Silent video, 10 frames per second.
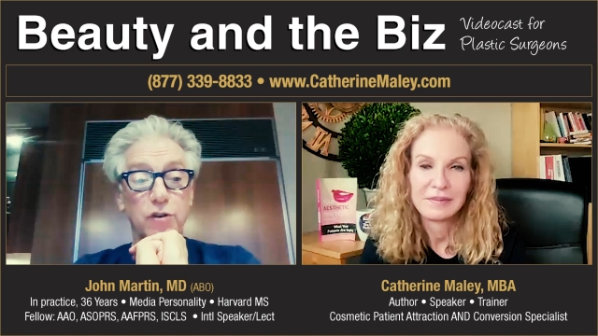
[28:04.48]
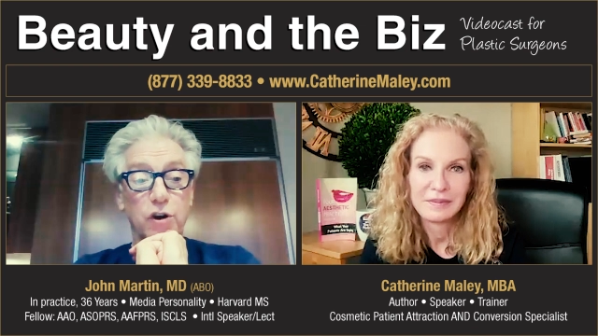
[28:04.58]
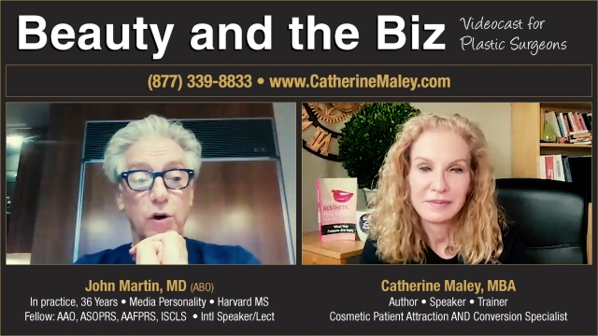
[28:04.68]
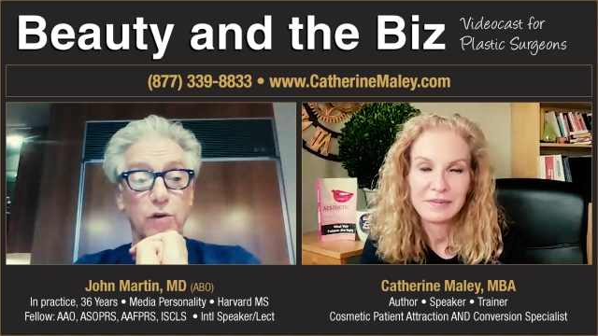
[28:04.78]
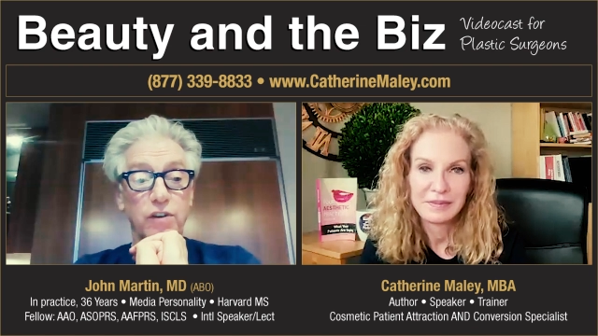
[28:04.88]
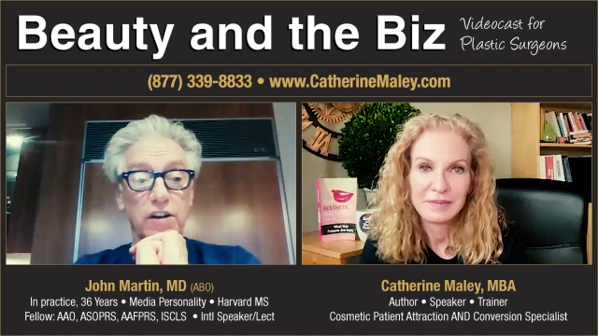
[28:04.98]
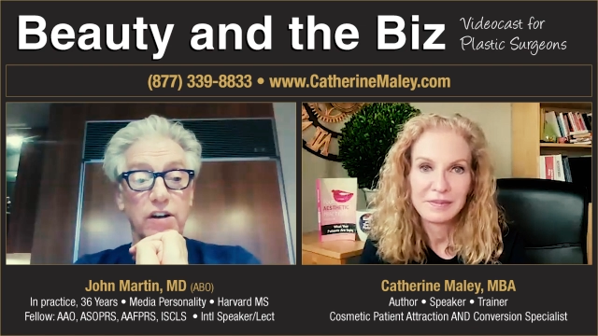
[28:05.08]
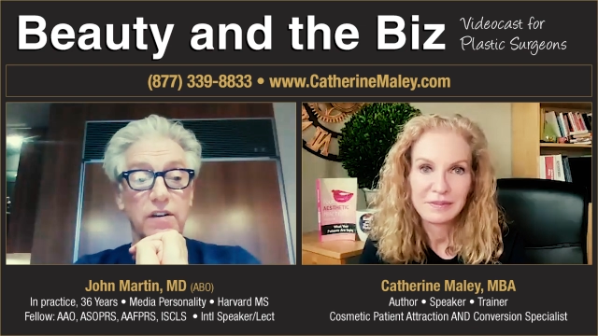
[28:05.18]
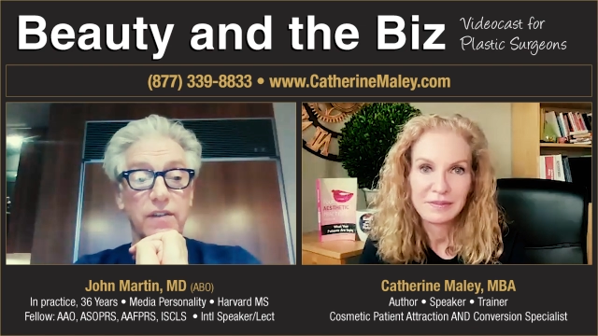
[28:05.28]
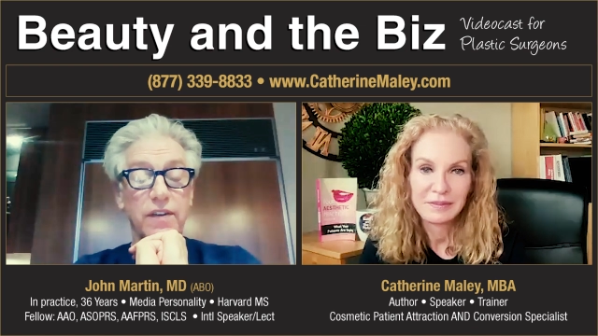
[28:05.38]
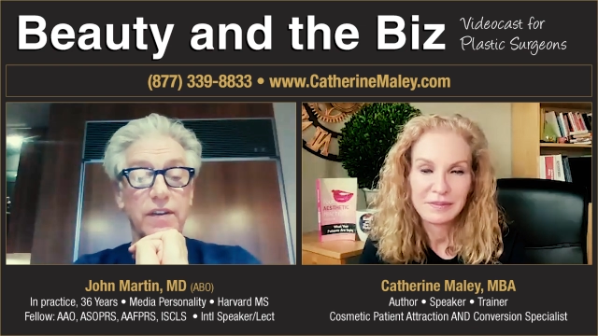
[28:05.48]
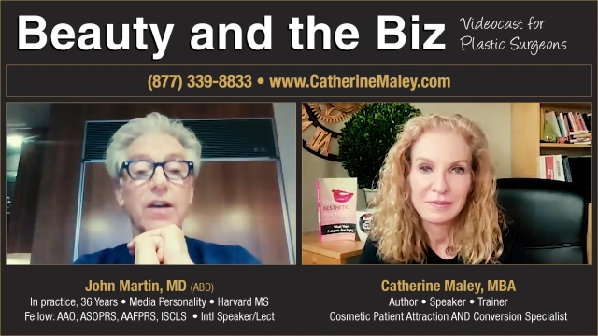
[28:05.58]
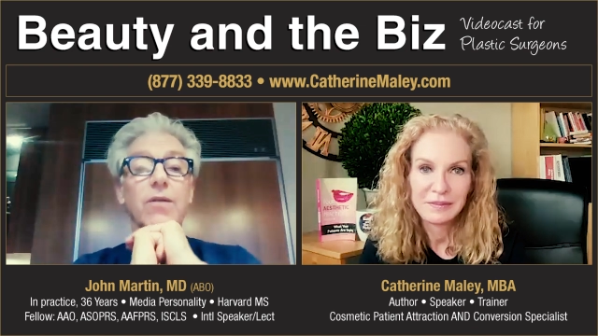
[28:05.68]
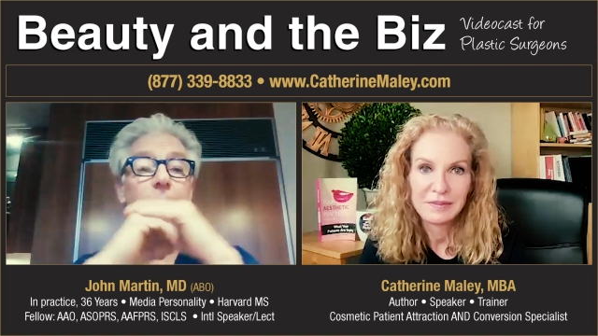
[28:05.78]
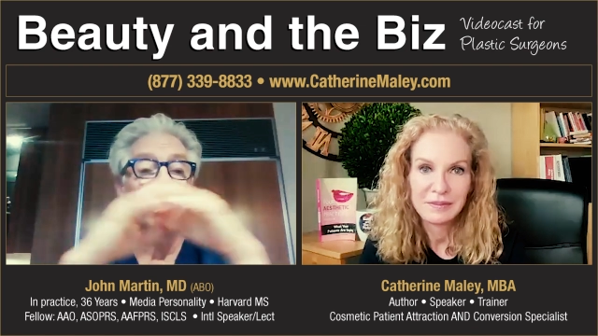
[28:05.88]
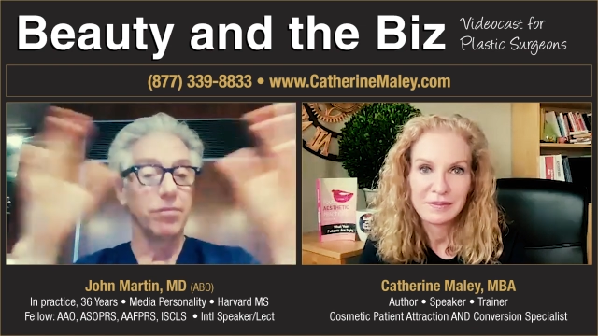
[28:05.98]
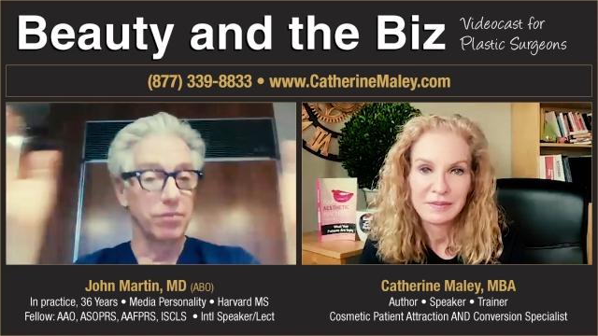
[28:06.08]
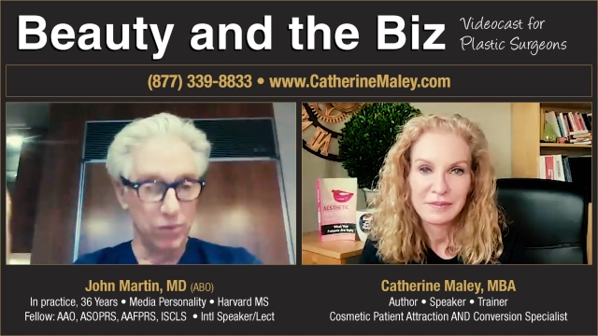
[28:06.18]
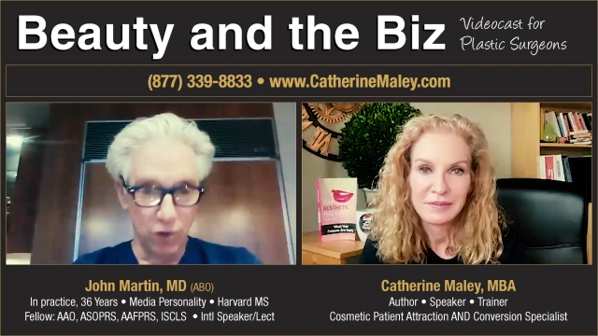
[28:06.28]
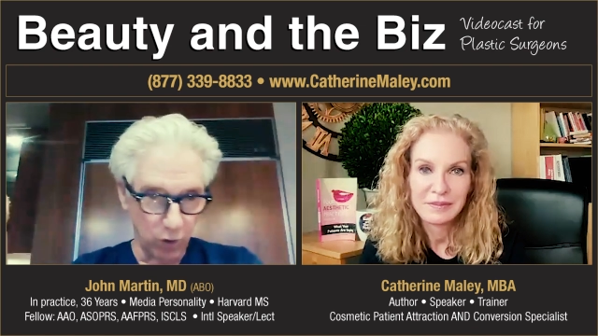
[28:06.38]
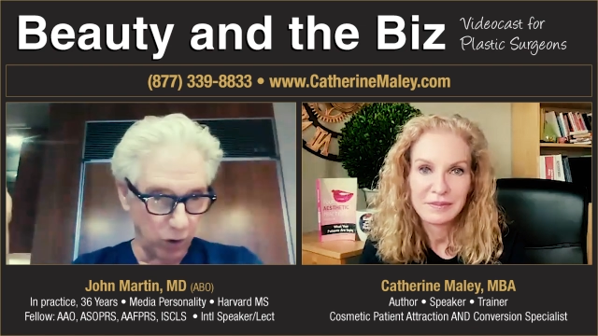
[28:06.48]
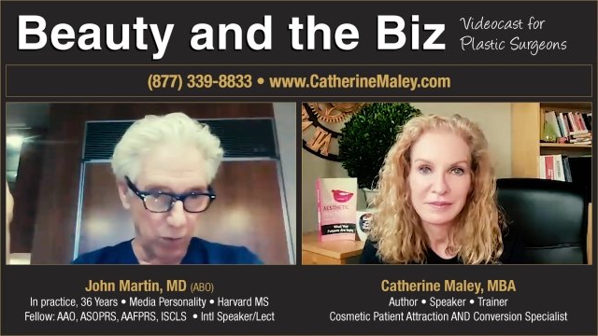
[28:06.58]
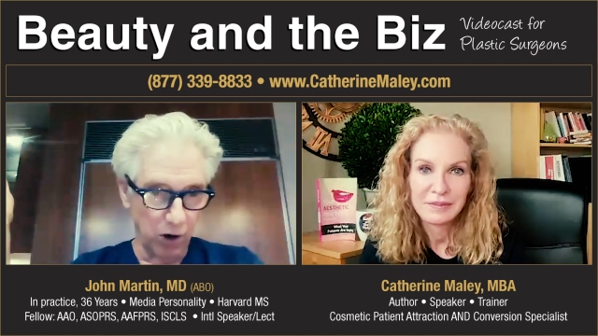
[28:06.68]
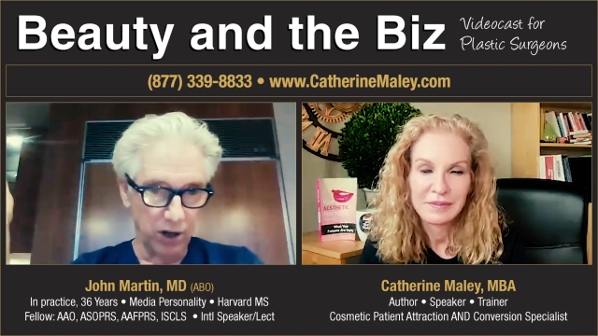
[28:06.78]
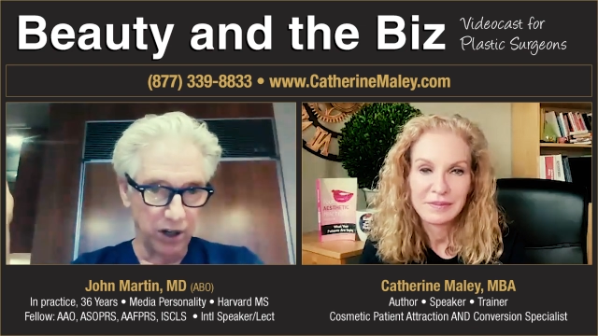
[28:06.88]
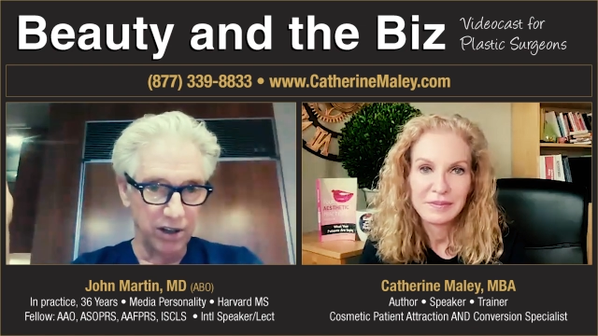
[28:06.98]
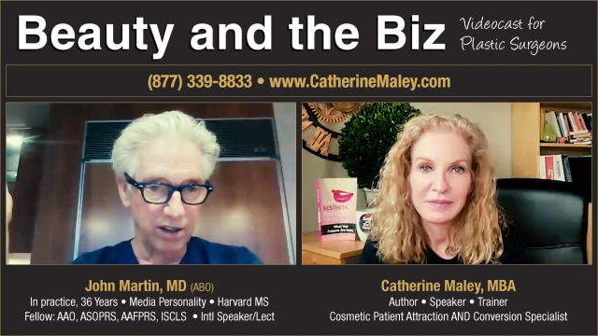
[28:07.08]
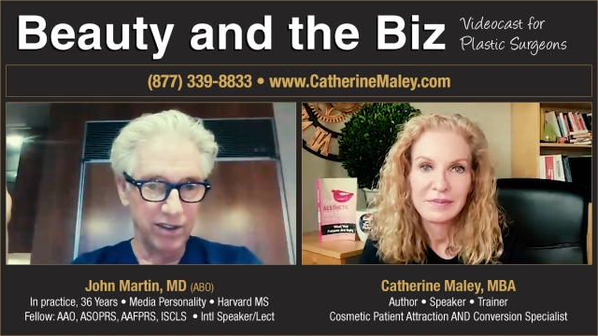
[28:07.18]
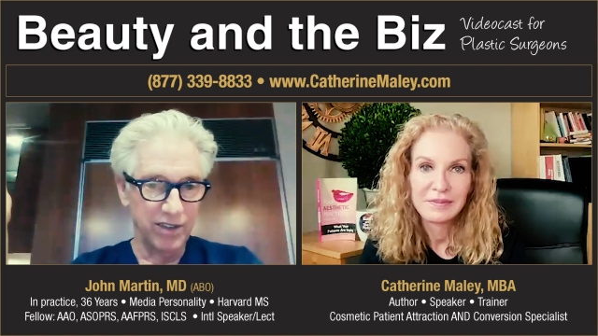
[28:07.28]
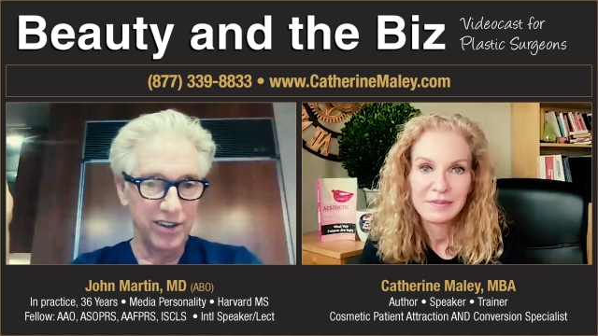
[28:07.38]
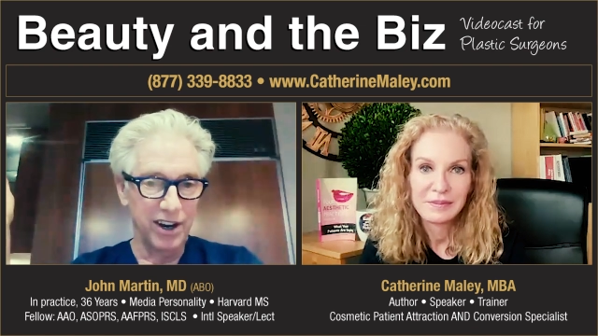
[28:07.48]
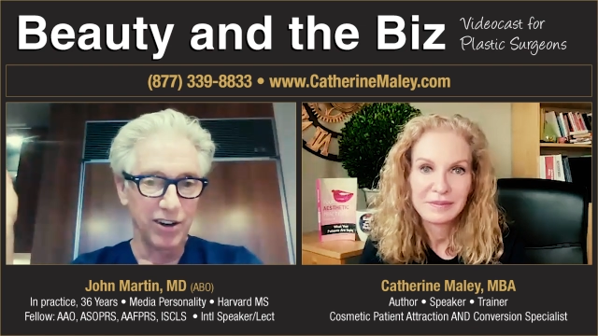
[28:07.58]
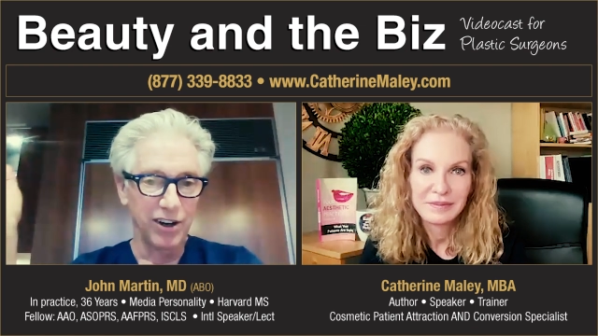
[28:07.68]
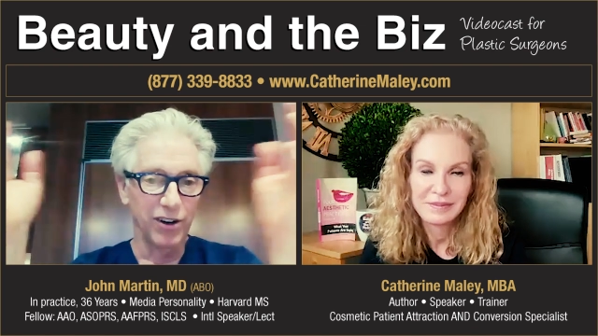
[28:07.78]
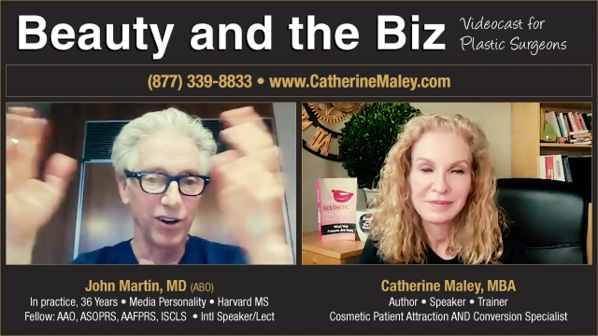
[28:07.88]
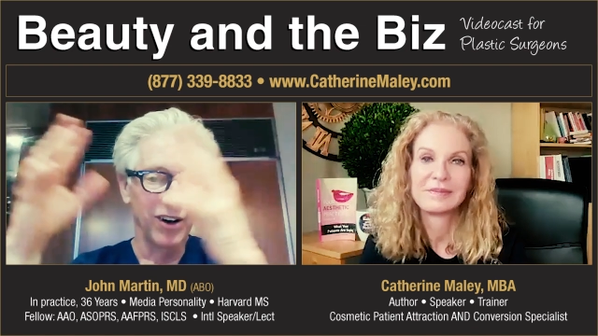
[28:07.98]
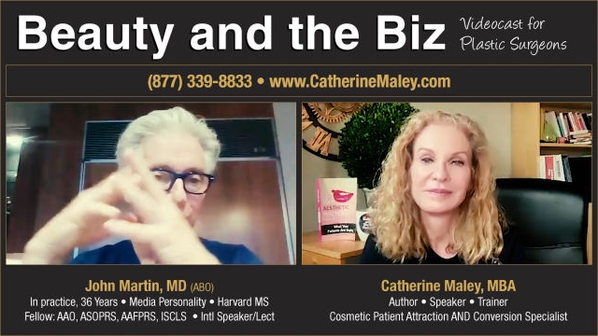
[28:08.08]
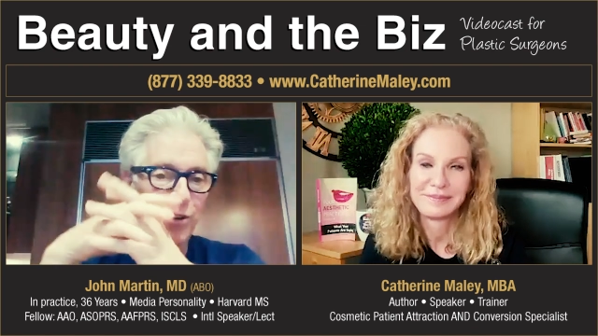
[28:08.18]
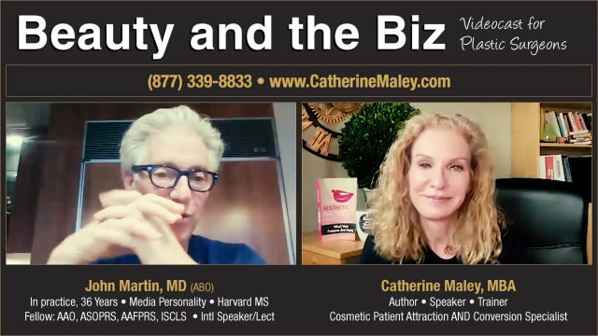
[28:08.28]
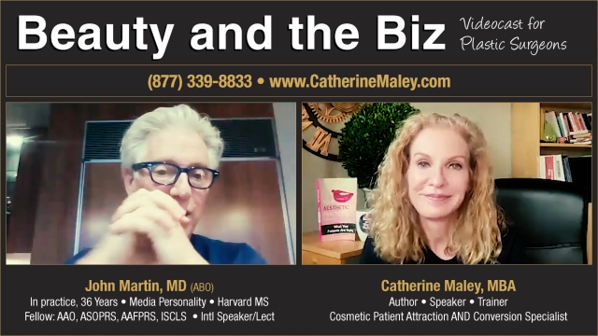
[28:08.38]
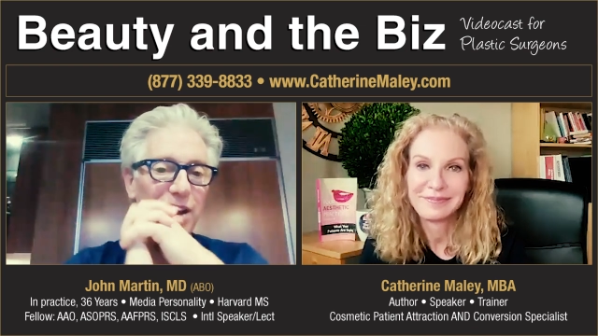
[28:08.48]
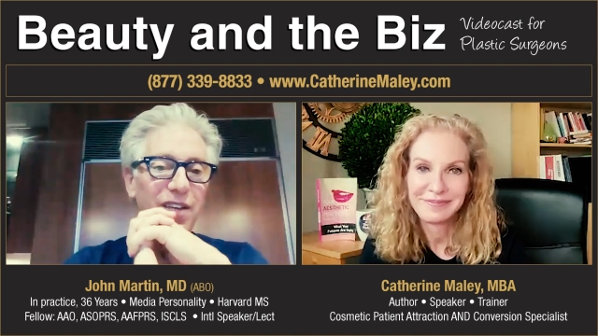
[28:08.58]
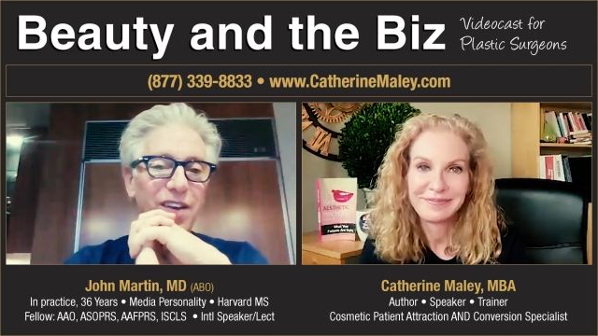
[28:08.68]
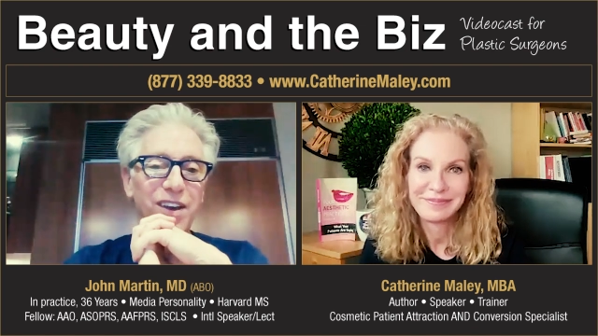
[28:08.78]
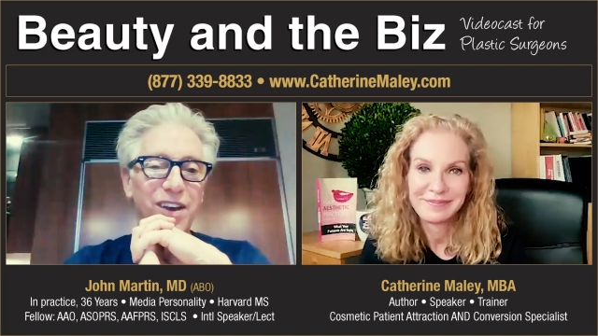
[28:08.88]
Speaker 1: after COVID, you know, no one marketed down here, and so they